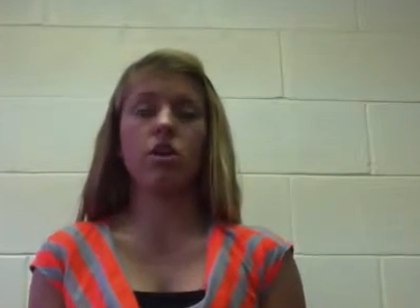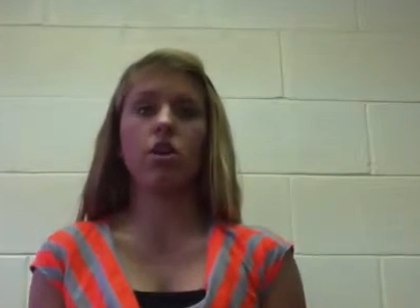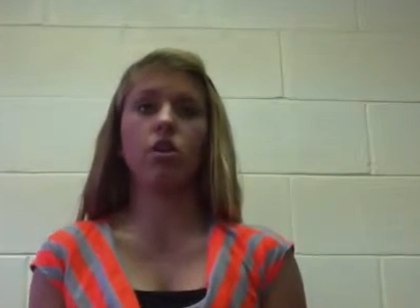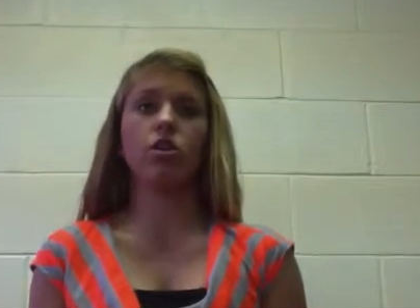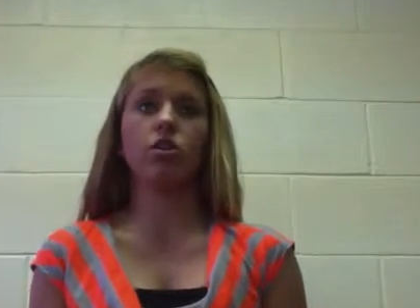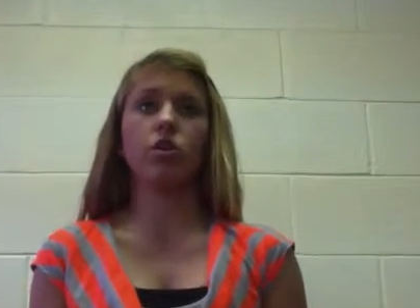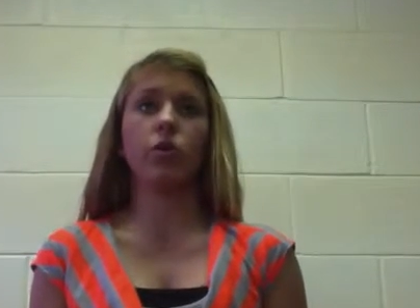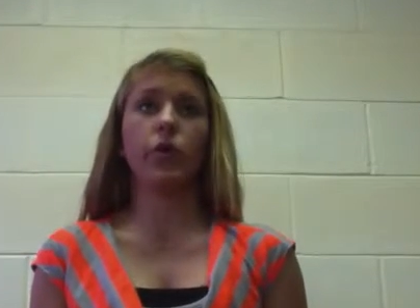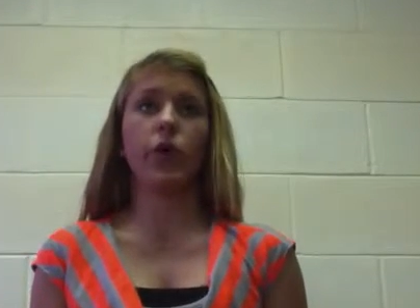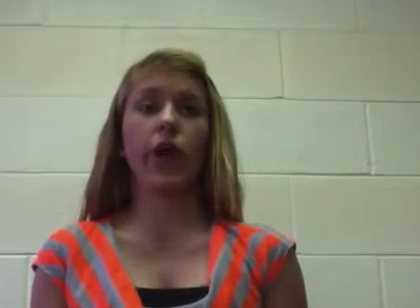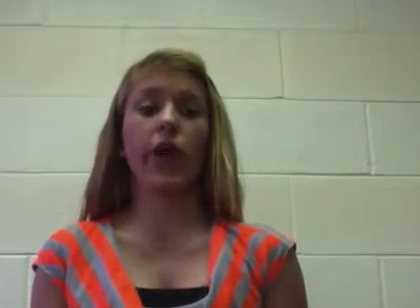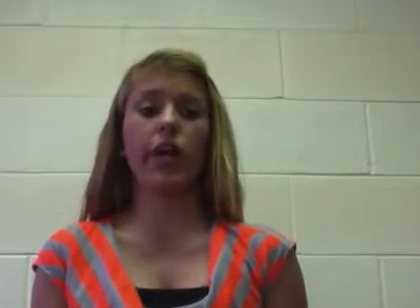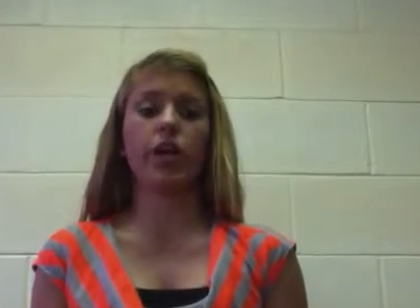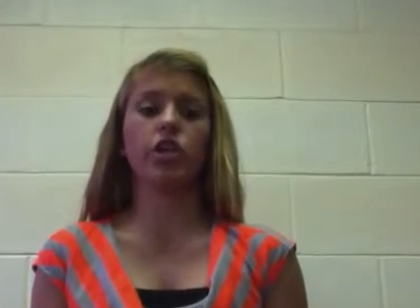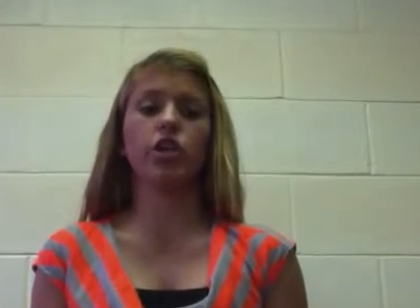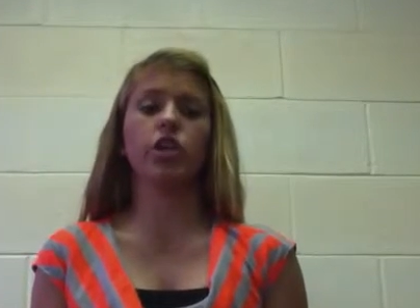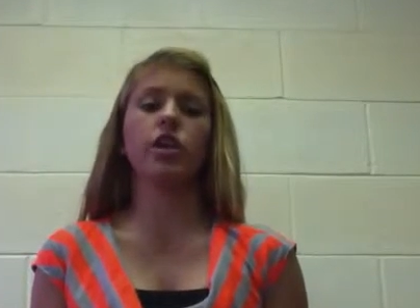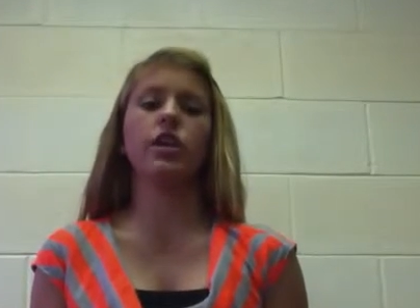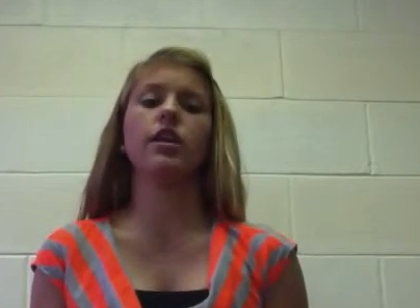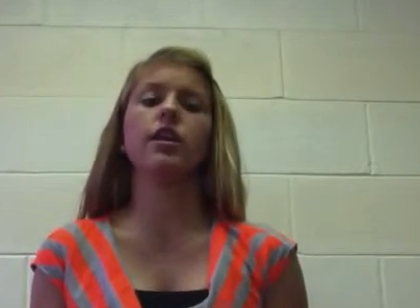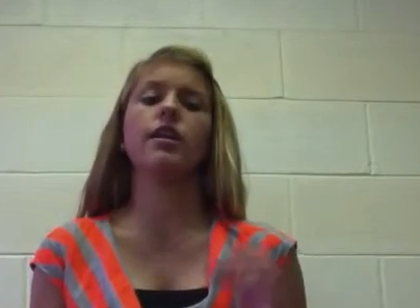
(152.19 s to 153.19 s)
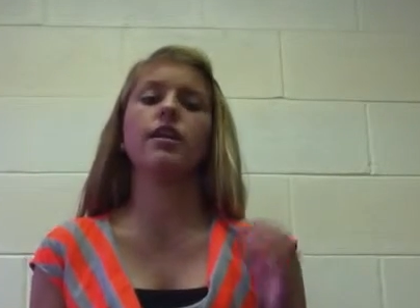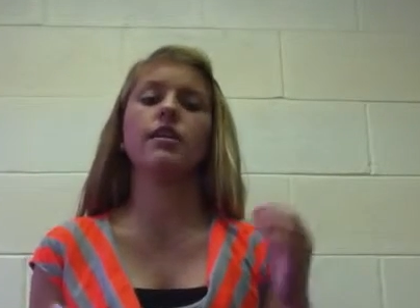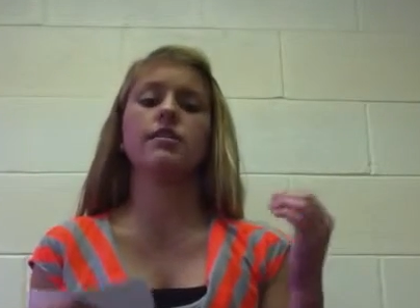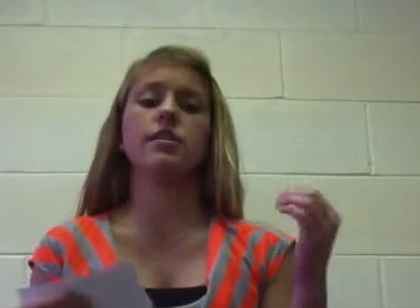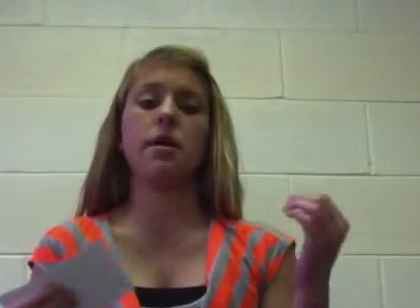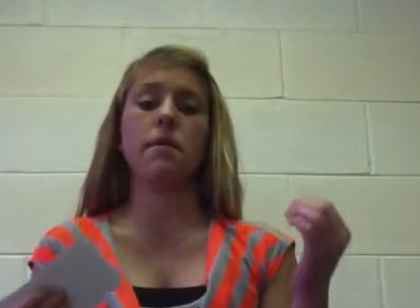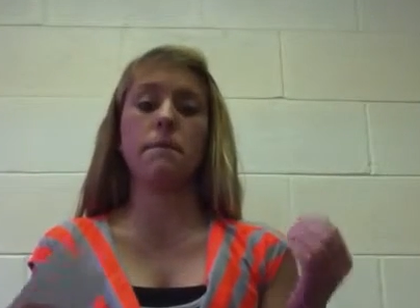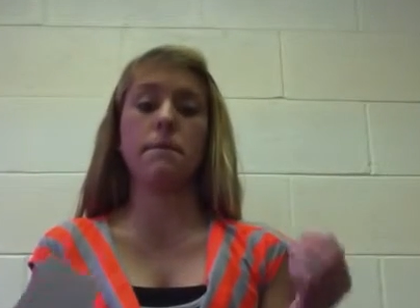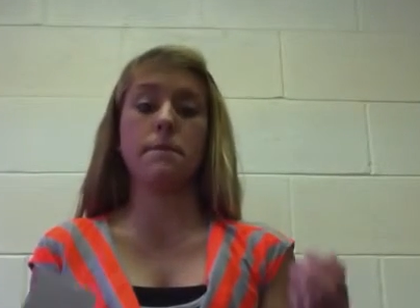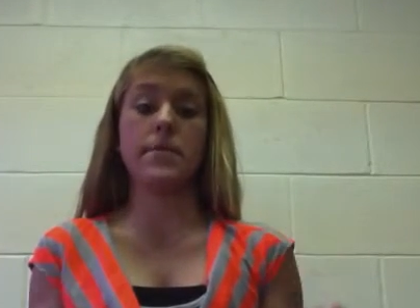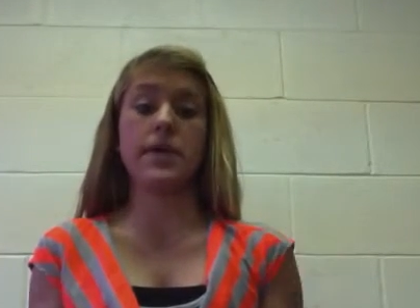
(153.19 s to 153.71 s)
Location is
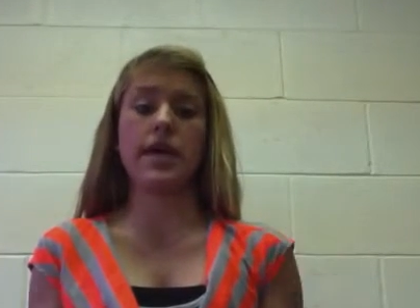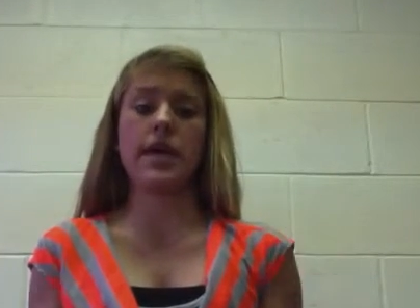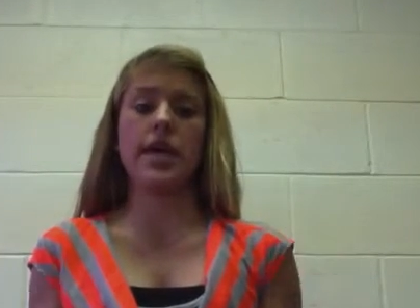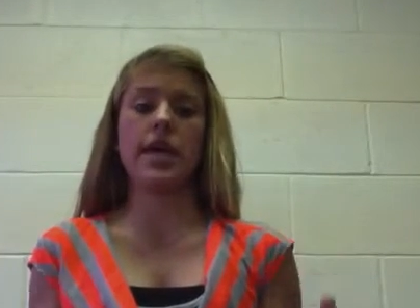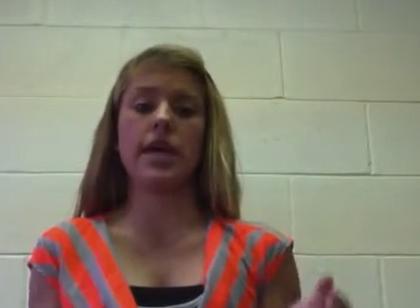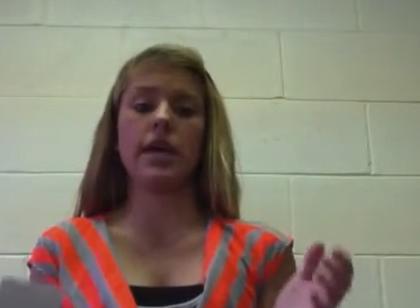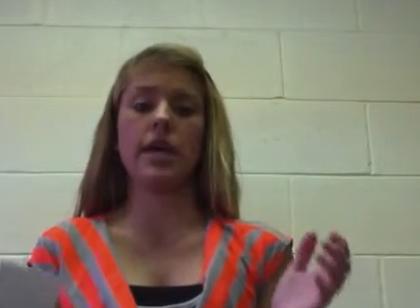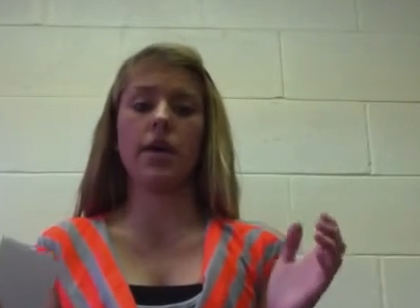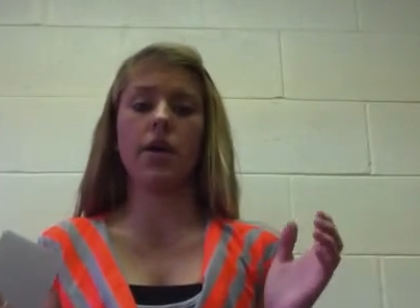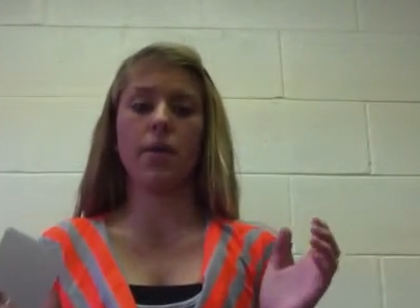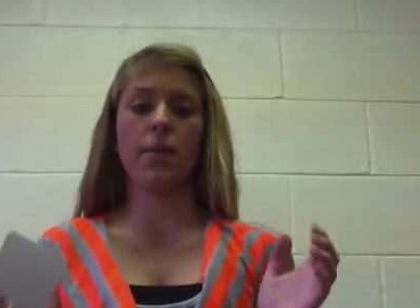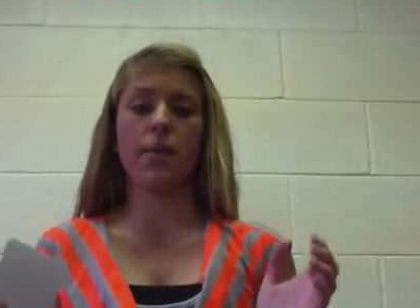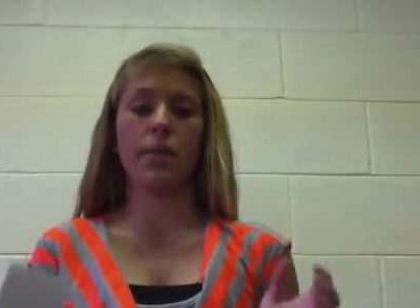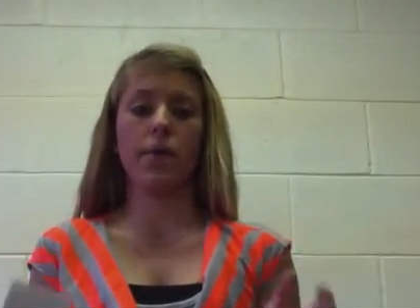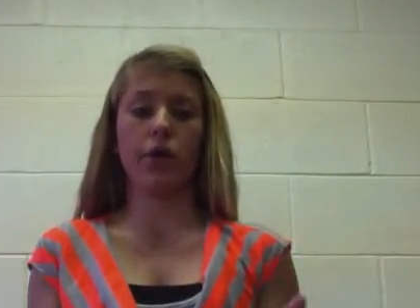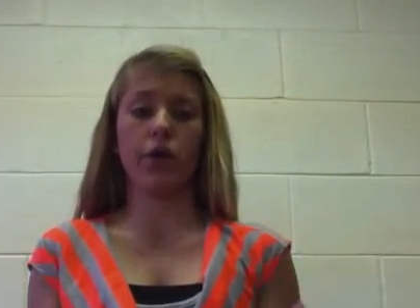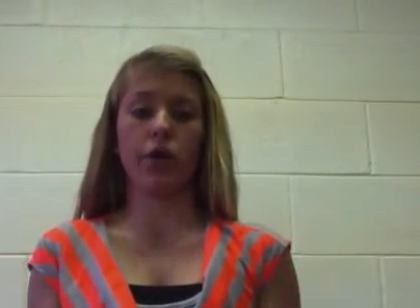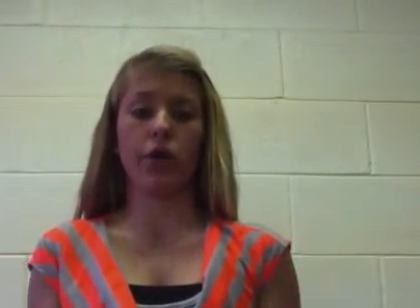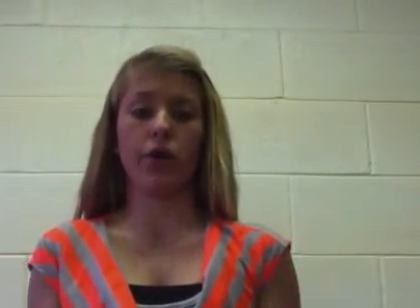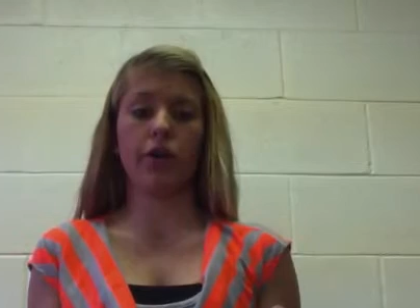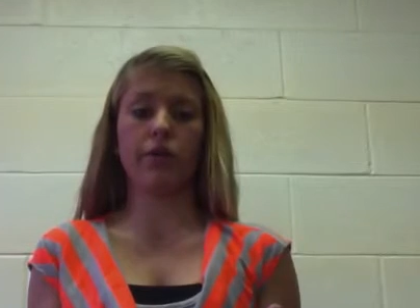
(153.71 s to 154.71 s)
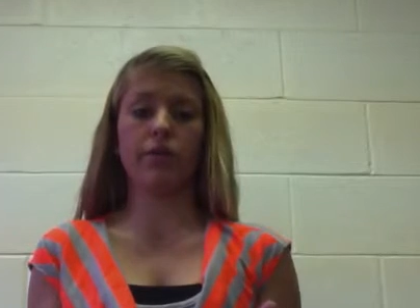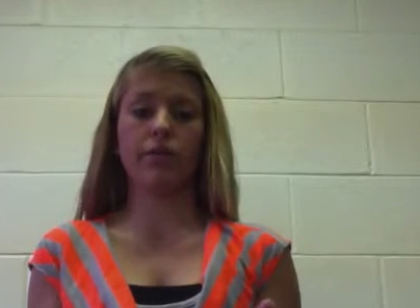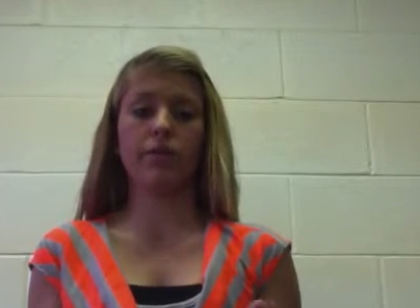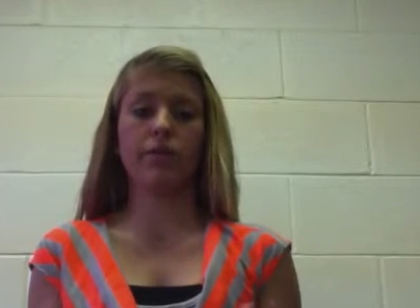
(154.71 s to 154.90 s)
a big part.